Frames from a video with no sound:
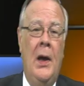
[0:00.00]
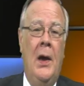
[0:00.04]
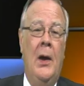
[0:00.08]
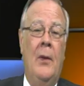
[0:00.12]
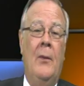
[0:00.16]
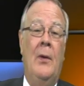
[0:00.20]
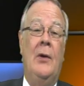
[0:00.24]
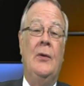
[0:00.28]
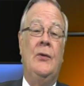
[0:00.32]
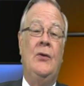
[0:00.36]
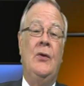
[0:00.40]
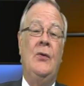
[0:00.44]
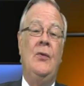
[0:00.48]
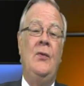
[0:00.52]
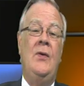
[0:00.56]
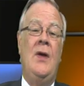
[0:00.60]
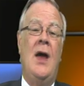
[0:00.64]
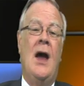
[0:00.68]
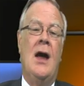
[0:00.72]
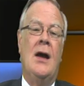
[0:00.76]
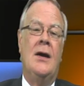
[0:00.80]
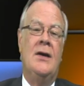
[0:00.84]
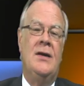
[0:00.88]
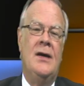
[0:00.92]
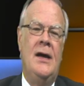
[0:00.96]
Well, do
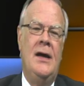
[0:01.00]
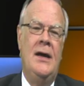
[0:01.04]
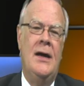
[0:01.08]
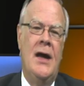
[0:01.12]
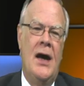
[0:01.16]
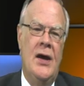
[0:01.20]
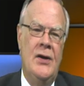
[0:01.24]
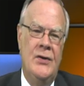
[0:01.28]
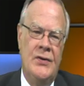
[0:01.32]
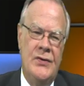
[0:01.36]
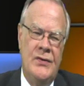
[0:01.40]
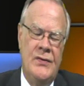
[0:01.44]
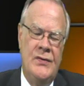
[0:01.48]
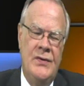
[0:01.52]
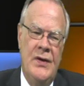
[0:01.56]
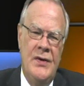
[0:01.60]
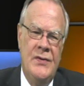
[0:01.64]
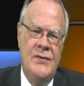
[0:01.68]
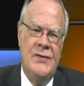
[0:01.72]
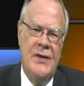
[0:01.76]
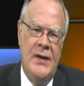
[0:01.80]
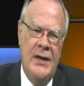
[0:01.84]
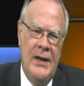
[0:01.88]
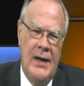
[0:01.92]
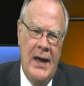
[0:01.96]
young teenagers
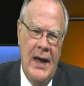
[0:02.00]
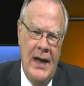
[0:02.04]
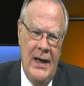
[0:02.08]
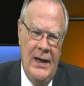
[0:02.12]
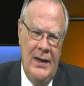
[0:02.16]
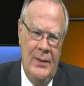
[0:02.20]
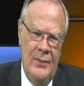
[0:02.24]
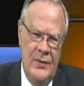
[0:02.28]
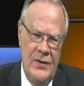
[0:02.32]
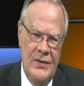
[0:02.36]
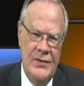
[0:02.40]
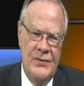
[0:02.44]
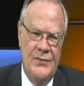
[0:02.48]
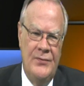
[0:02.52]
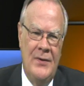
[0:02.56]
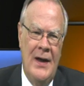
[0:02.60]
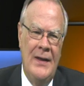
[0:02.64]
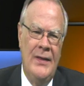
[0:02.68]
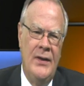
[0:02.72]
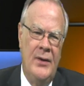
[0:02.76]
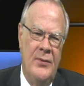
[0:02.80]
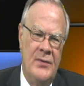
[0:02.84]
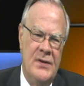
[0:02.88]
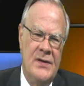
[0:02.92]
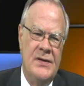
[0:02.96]
using cannabis run
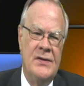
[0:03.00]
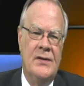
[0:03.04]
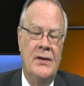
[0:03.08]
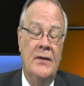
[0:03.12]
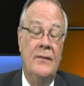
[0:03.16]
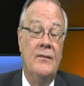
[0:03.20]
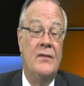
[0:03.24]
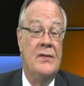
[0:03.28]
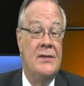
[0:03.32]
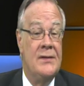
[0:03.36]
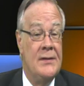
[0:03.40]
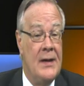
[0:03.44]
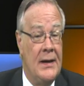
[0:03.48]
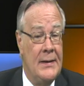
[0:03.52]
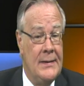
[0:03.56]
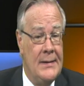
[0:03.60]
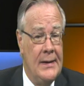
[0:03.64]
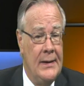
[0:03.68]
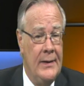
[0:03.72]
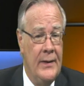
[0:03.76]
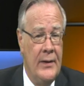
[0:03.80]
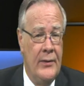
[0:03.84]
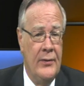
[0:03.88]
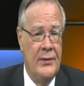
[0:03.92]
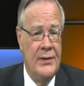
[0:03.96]
the risk of
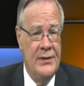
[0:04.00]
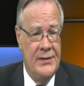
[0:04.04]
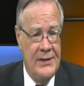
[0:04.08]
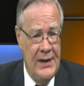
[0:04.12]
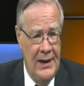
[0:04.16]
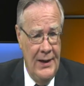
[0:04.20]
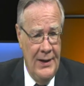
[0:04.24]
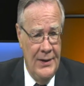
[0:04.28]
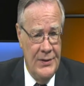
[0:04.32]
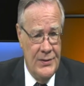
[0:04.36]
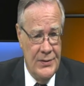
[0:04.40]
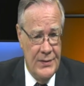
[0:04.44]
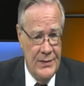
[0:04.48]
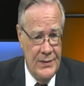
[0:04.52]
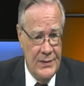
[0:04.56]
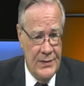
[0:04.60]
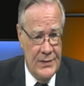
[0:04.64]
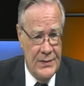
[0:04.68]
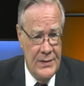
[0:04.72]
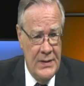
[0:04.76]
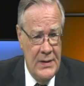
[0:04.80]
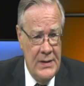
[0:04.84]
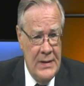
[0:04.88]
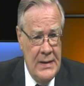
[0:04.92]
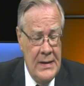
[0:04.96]
stunting their
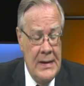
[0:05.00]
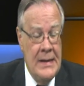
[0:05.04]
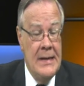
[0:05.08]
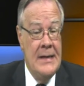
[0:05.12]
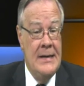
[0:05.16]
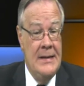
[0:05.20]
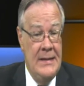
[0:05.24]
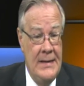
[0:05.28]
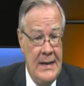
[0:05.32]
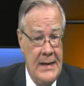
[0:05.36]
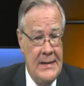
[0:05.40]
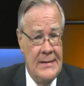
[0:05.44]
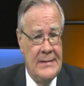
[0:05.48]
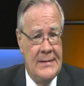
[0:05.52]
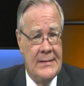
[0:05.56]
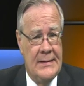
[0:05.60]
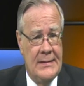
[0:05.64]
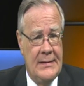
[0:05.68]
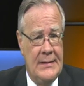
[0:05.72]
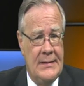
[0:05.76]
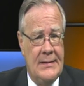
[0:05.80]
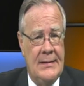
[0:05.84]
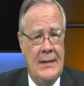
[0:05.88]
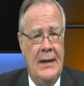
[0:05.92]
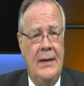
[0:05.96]
intelligence? Yes,
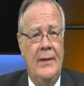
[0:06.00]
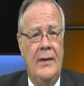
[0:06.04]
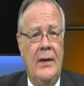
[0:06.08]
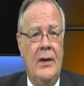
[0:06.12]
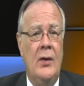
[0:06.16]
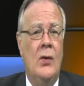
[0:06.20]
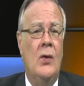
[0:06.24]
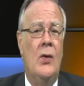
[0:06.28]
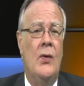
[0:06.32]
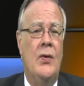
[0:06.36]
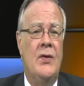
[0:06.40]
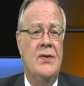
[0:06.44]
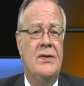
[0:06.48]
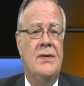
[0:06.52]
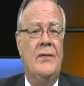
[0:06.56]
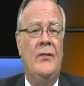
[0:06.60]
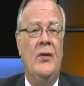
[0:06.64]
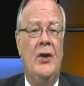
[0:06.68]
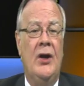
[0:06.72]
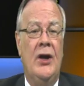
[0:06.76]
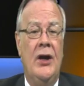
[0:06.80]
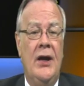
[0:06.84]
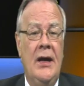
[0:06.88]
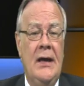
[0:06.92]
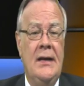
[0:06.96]
say the authors of a
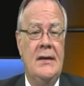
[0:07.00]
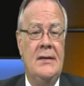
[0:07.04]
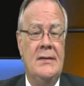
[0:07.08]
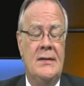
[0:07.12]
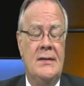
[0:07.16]
Dunedin